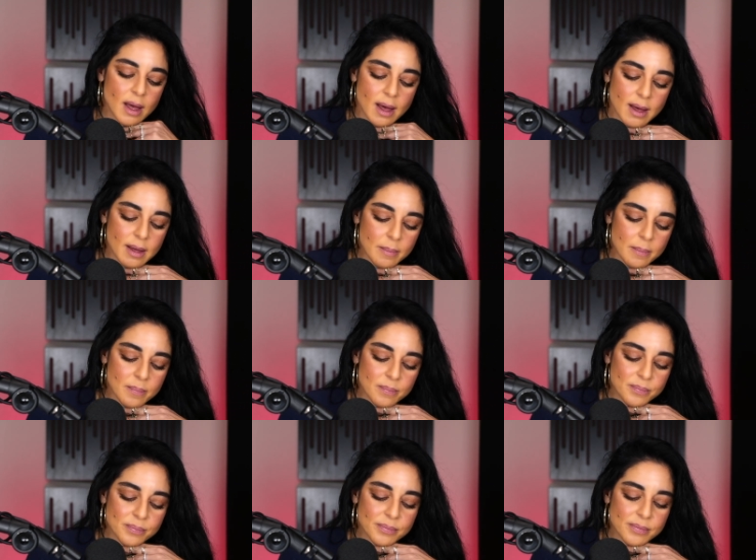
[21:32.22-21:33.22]
Um,
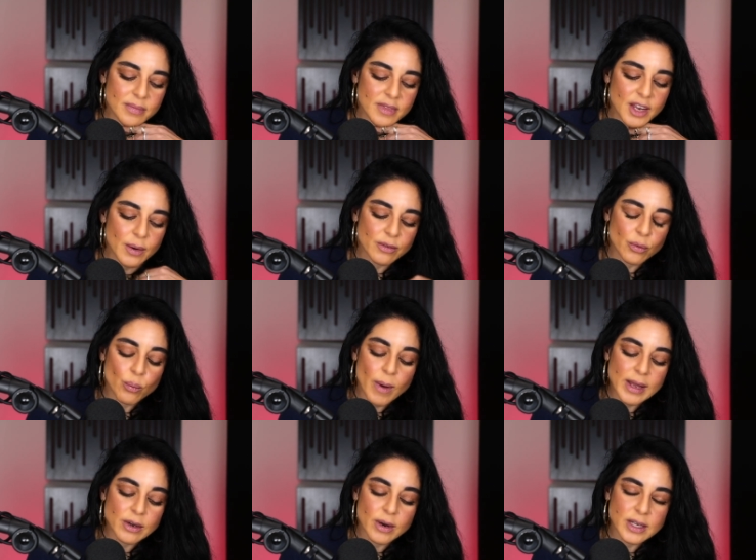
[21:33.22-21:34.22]
you know, as a
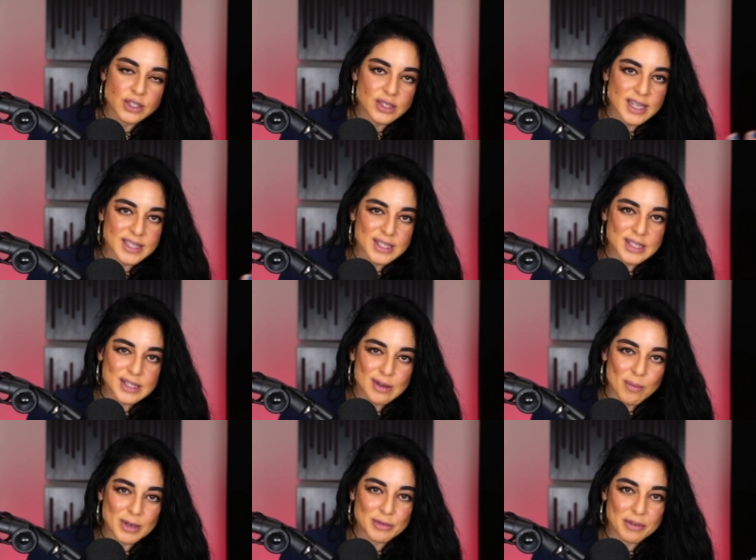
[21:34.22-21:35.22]
writer, I just get
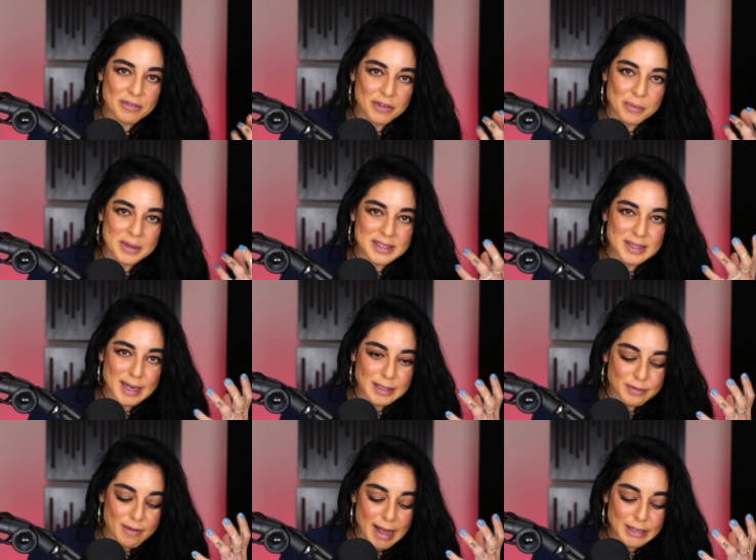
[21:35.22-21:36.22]
so much fulfillment and
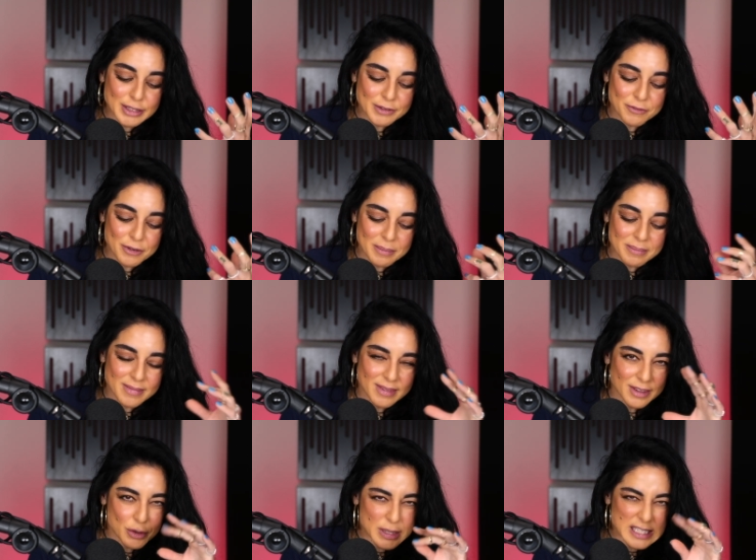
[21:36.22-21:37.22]
satisfaction from
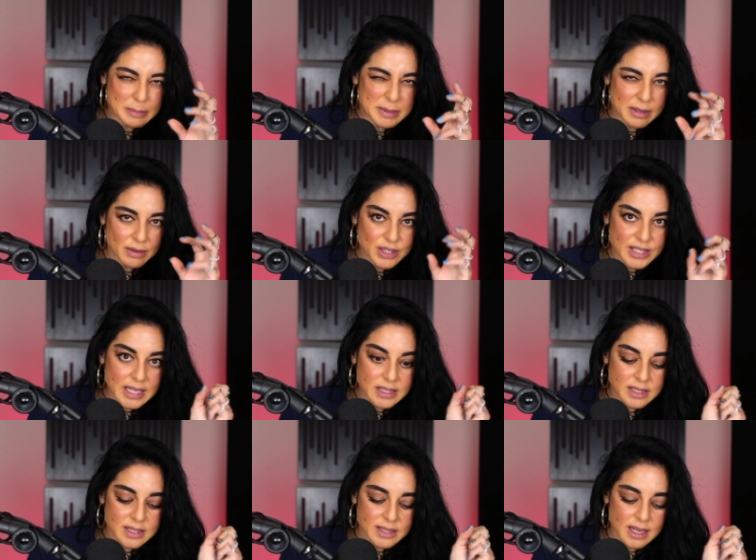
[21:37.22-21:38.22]
crispy little
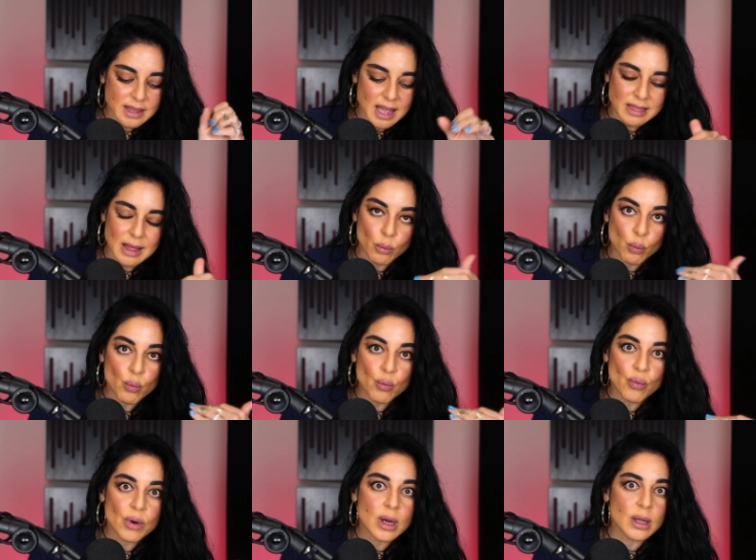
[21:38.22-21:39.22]
sentences like that that
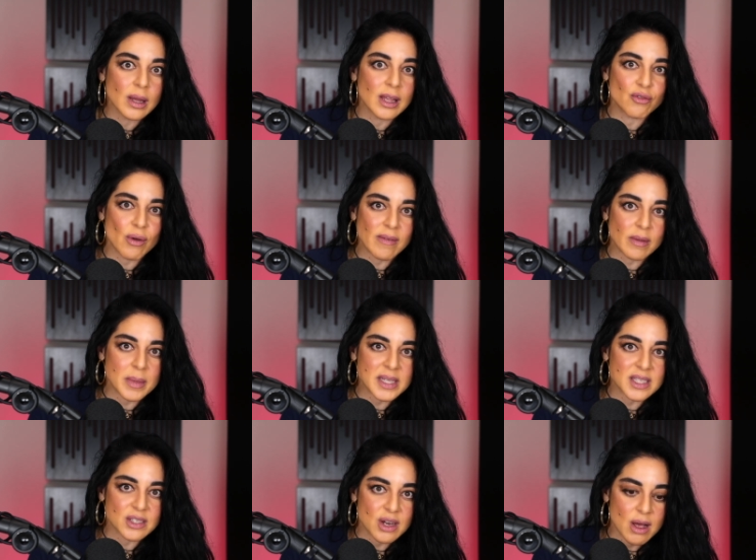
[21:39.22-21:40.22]
really drive a
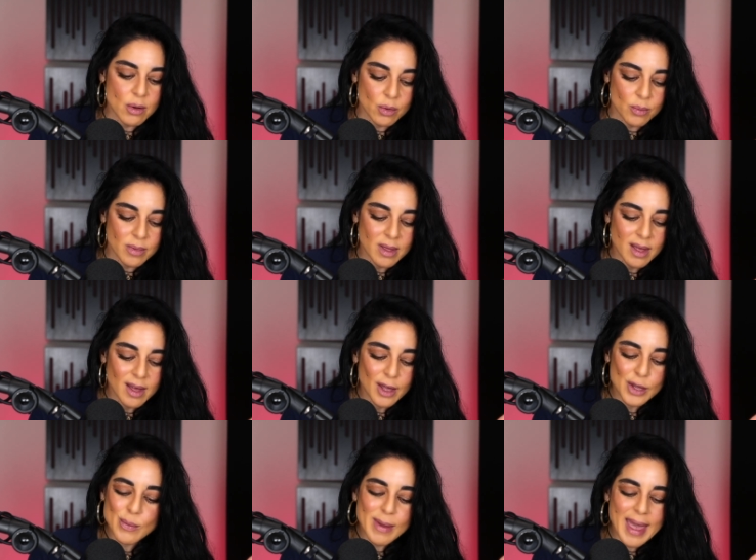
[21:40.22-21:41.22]
message home.
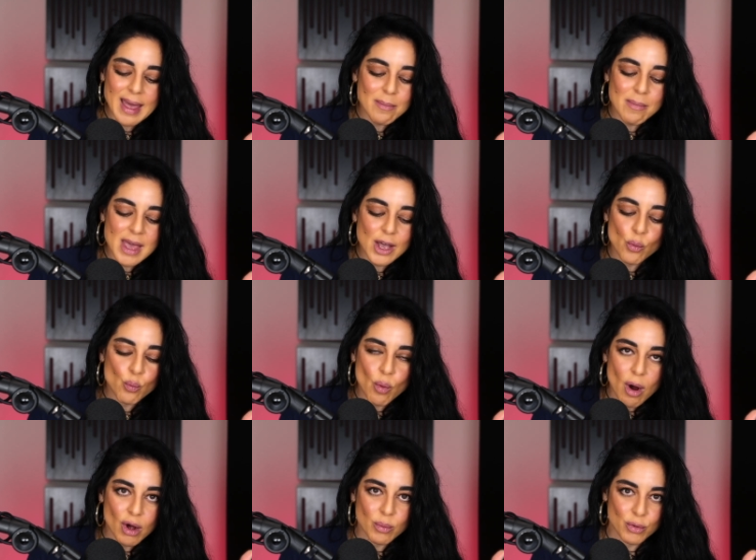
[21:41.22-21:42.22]
You can't make a
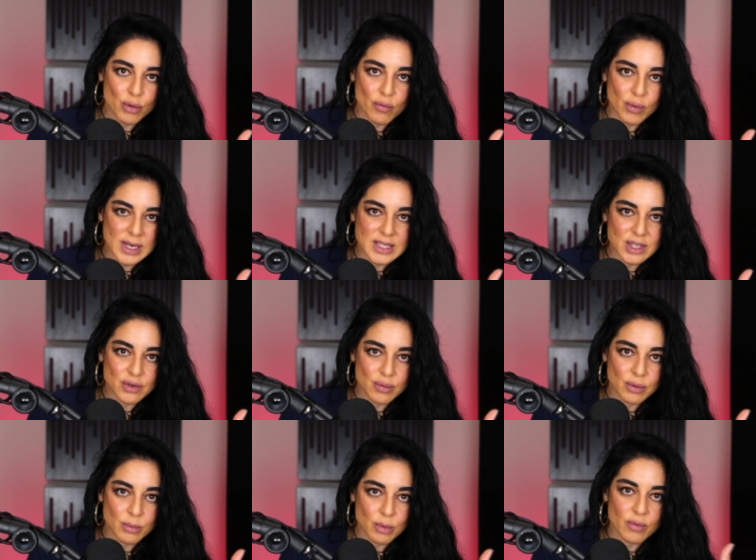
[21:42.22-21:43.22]
wrong move when it's a
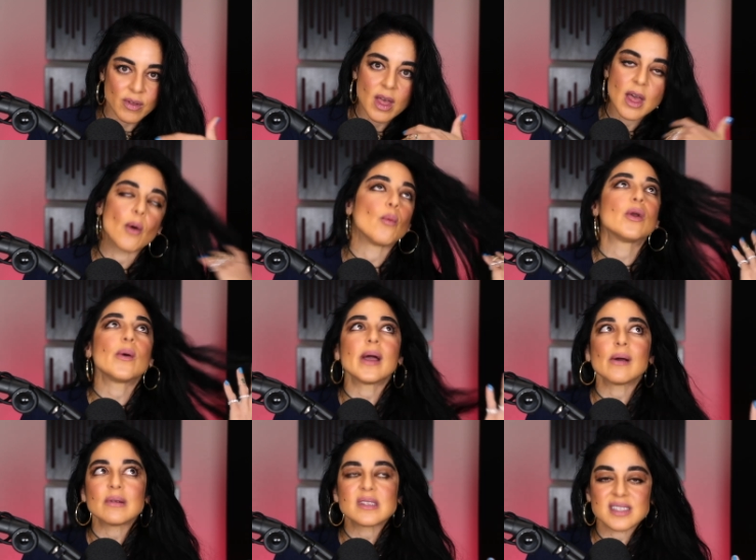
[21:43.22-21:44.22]
true move. What do
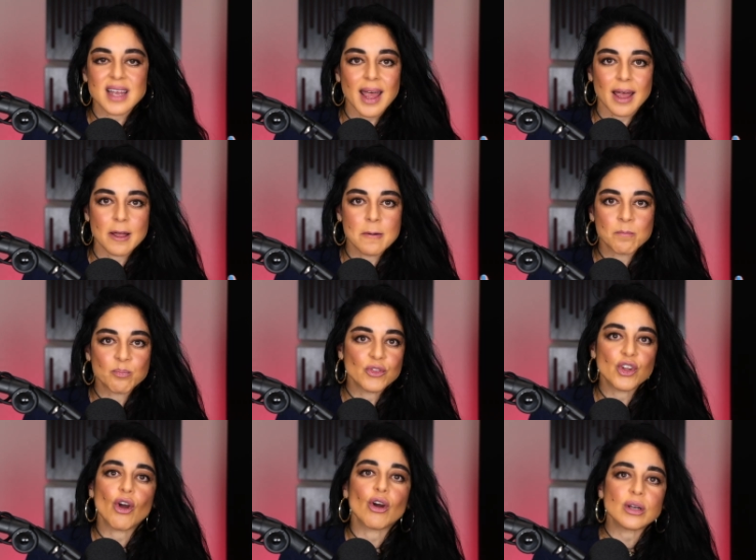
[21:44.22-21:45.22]
I always say?
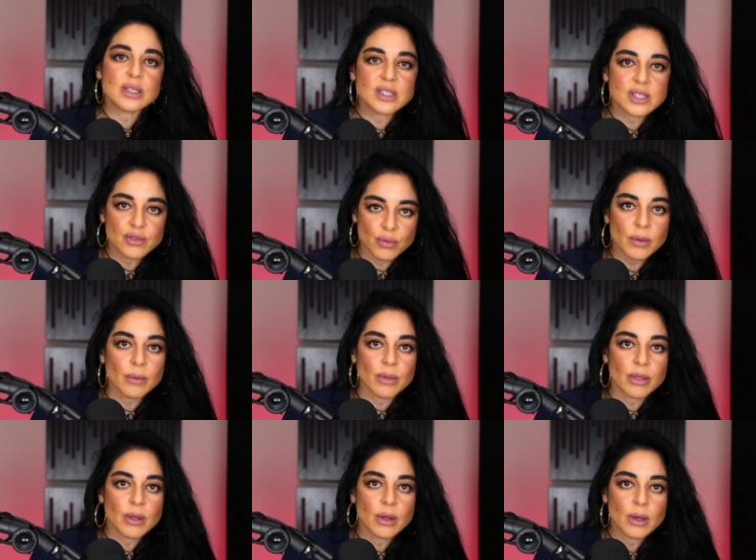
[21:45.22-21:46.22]
Your heart is the
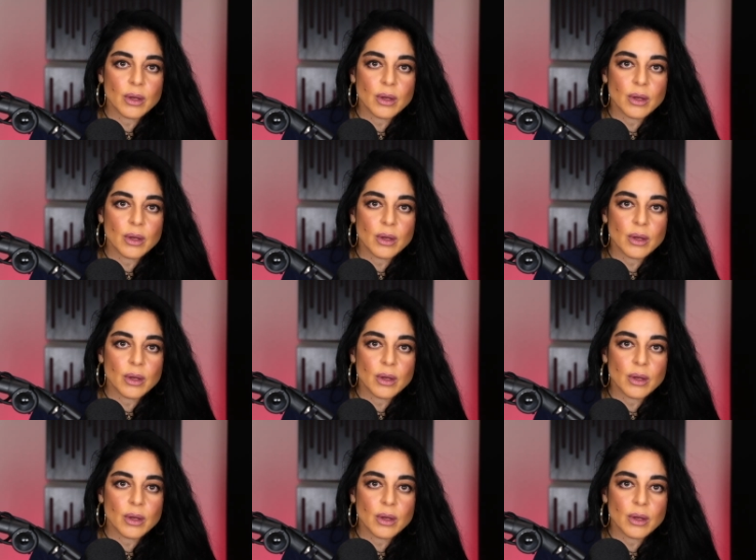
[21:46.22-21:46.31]
truth.